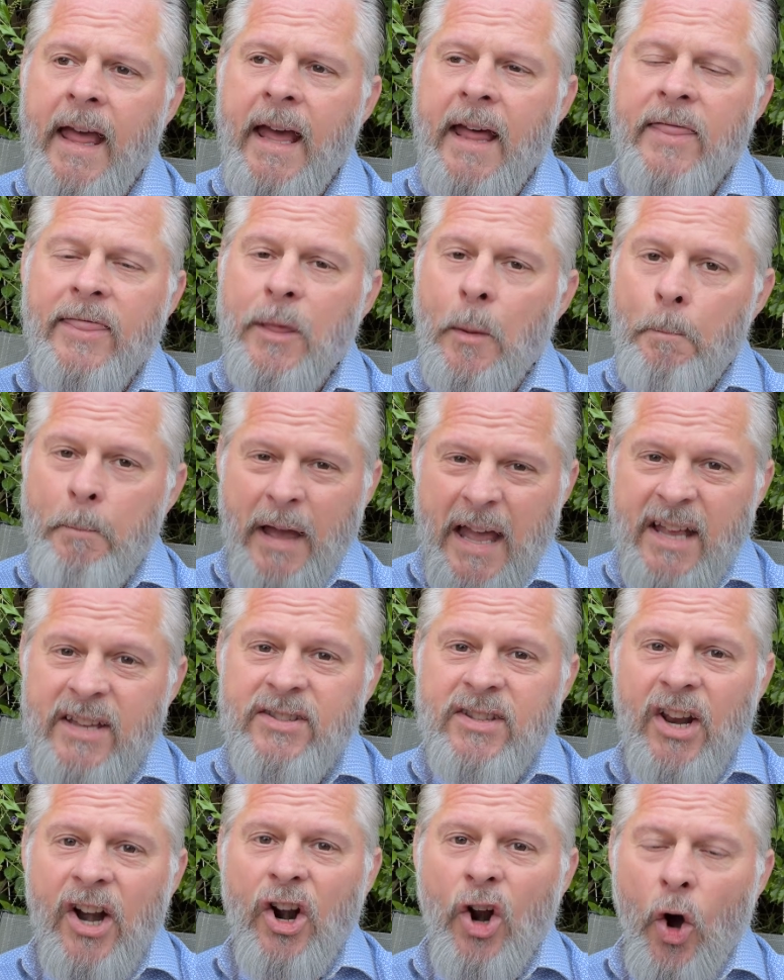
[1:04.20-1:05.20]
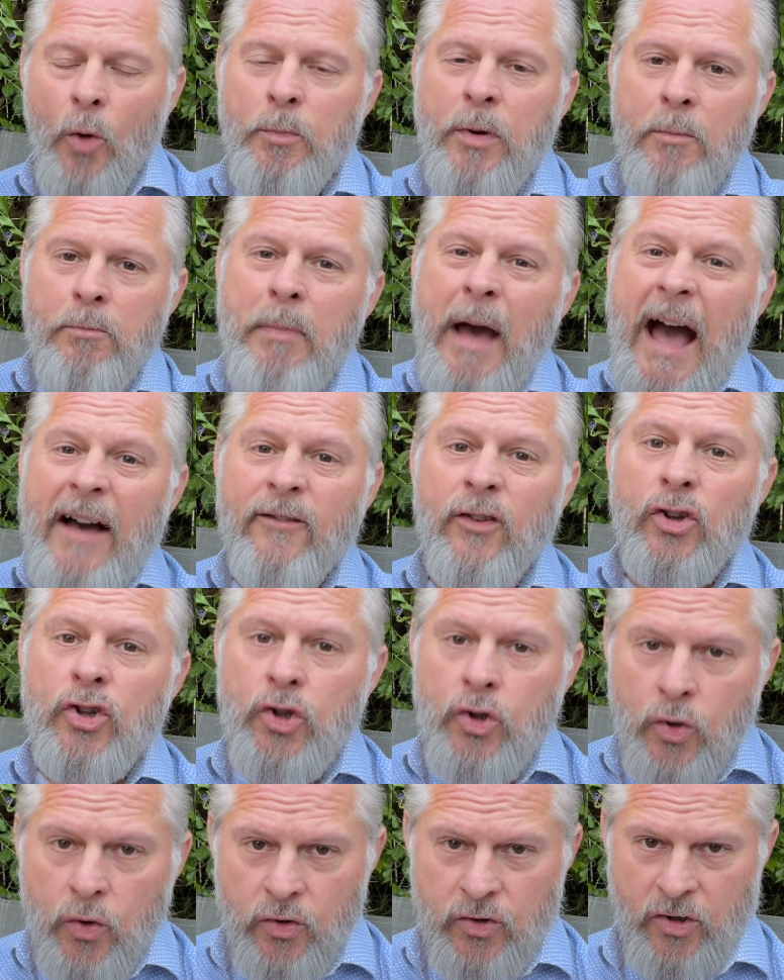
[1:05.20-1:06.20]
The bass in an open baffle
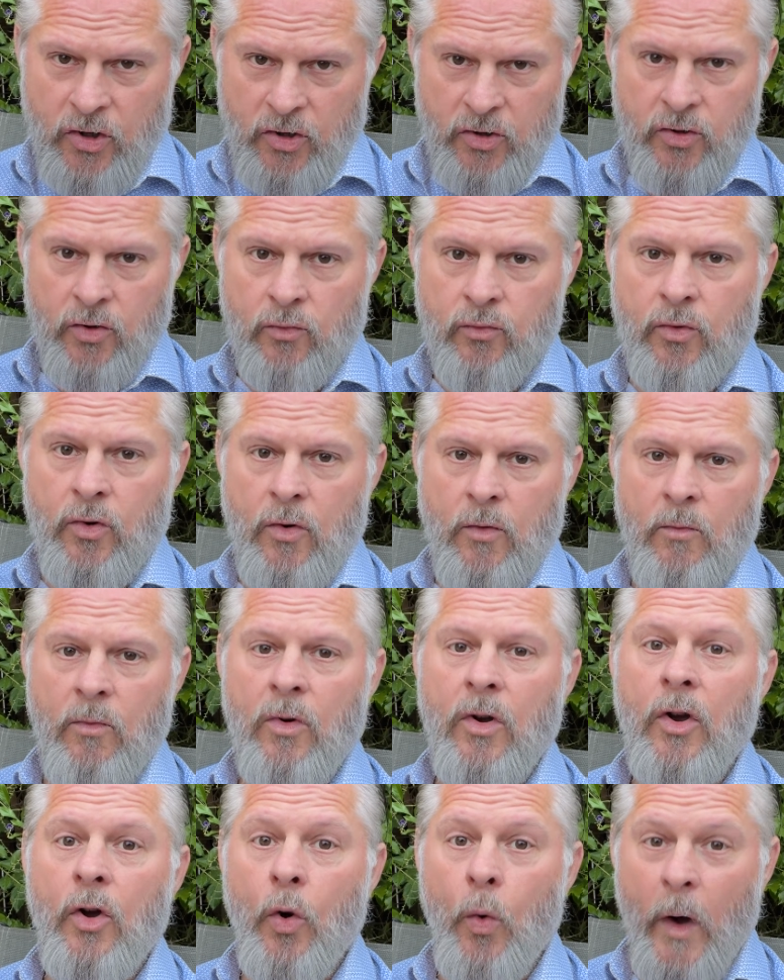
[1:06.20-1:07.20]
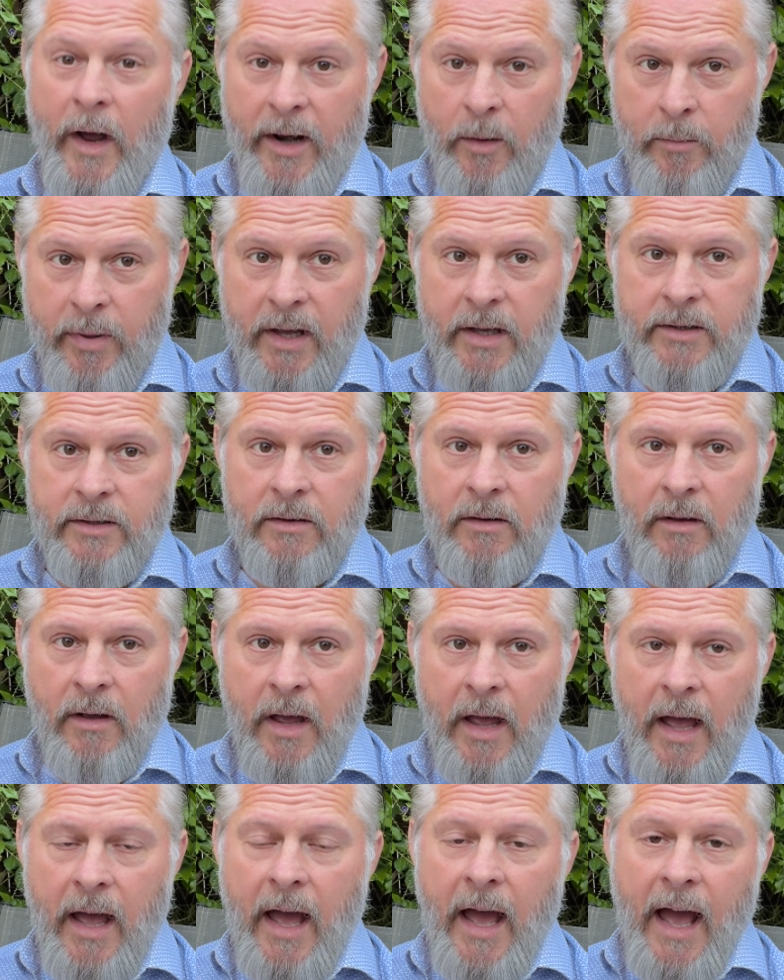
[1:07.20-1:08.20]
uses the room quite a bit.
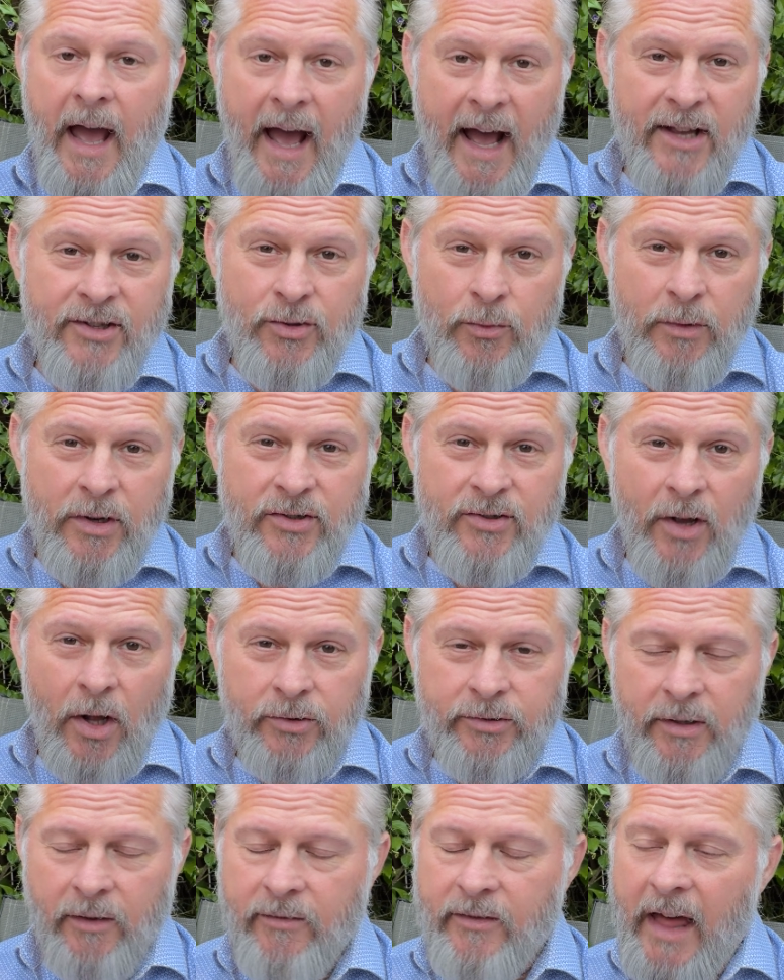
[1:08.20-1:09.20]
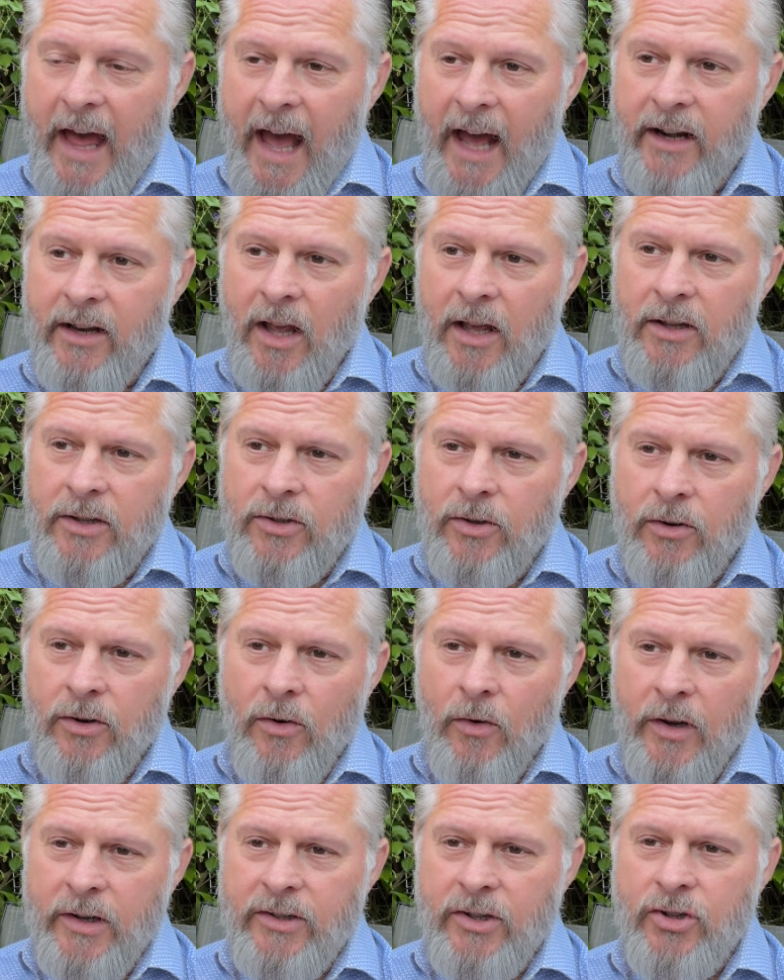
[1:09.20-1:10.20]
As a result of that, you're
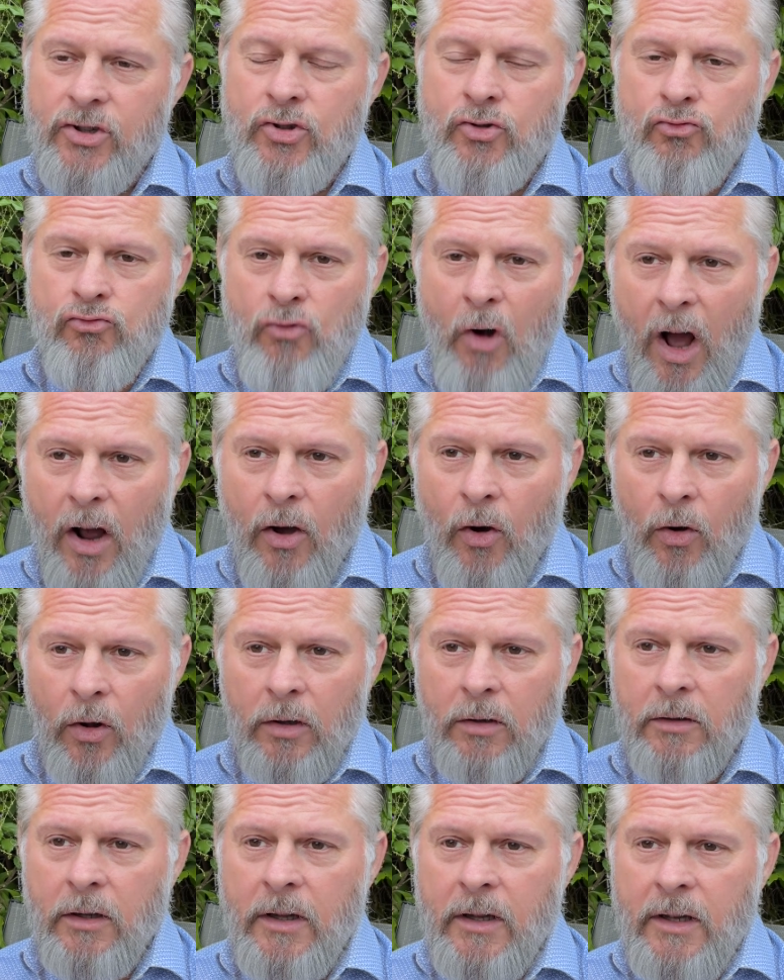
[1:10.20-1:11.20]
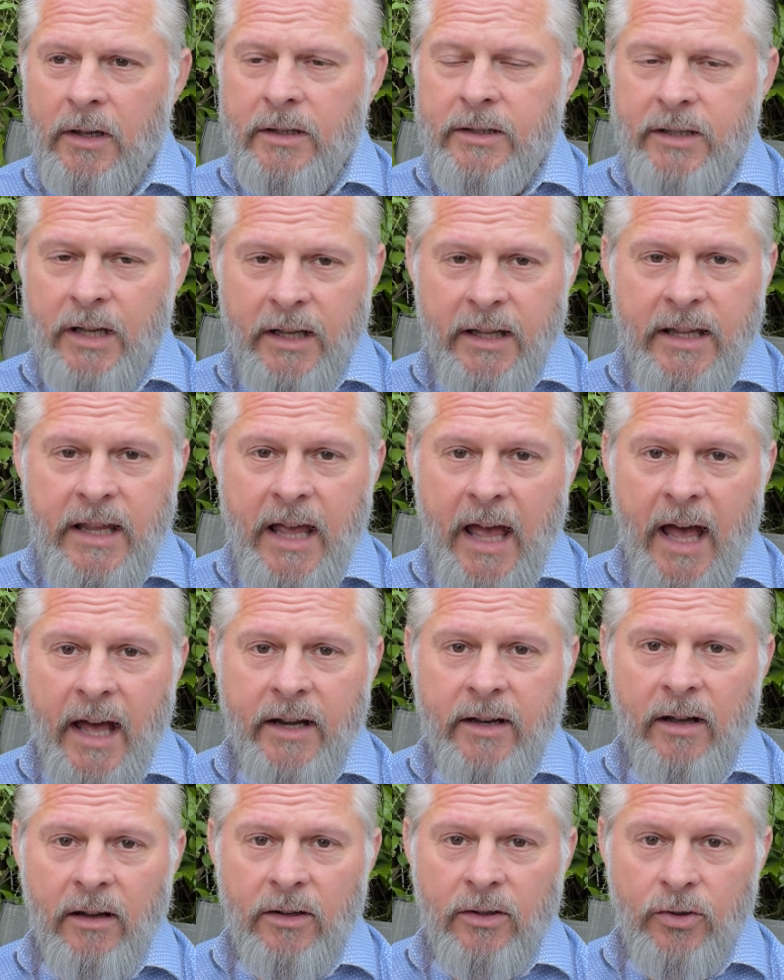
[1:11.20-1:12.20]
going to struggle to get
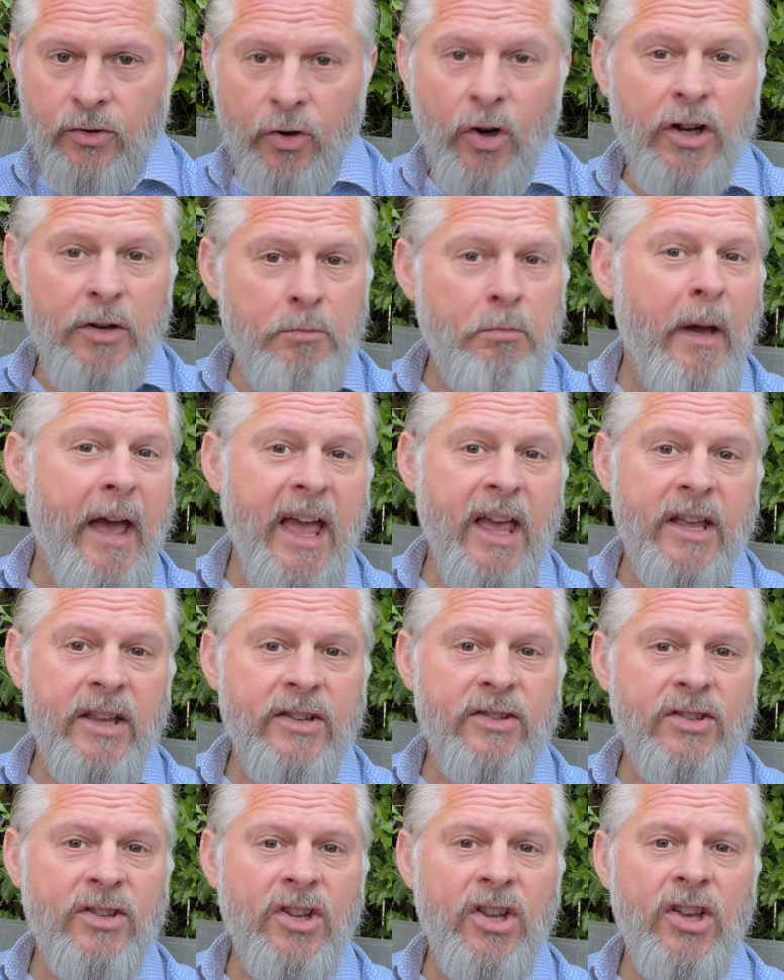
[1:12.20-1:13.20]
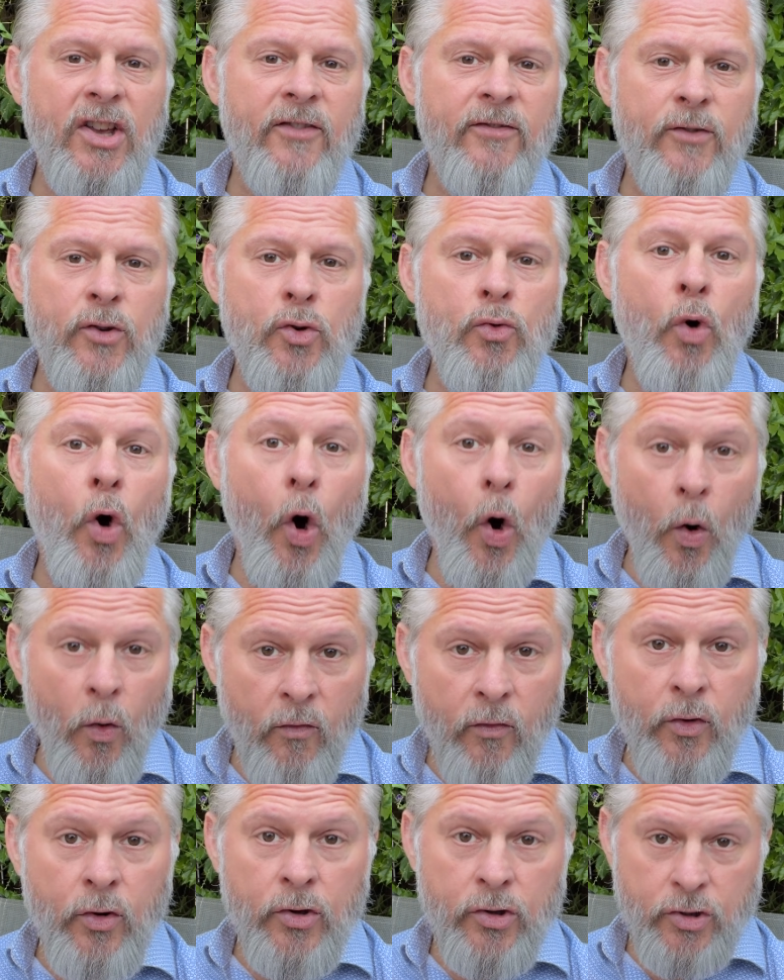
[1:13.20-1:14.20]
good bass if you
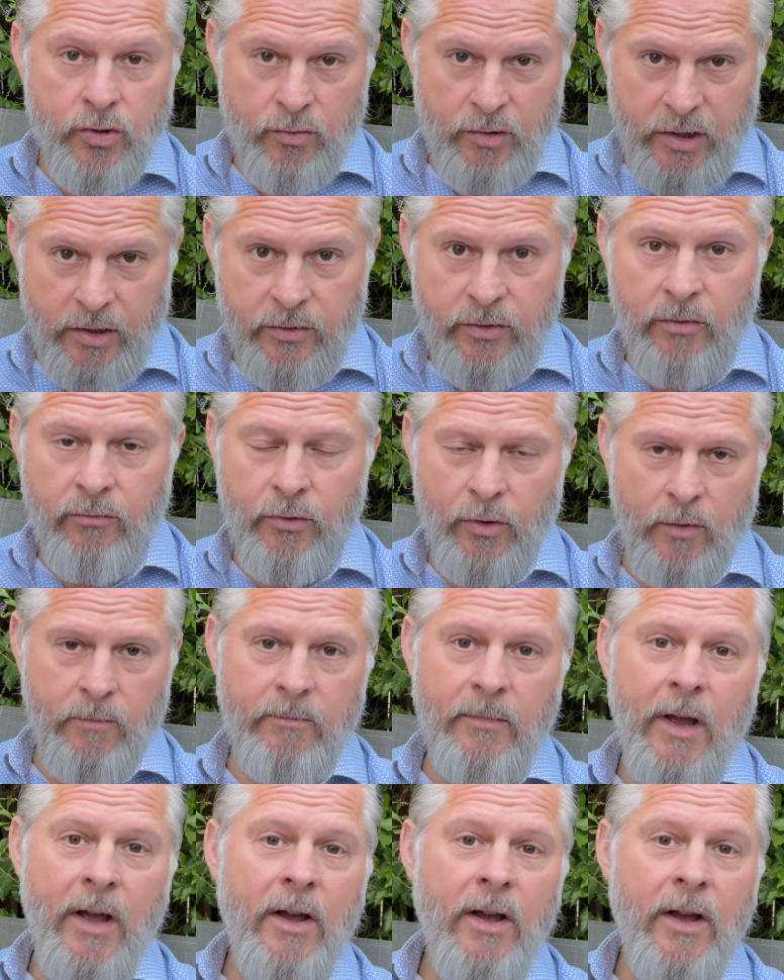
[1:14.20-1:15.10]
over-treat the room.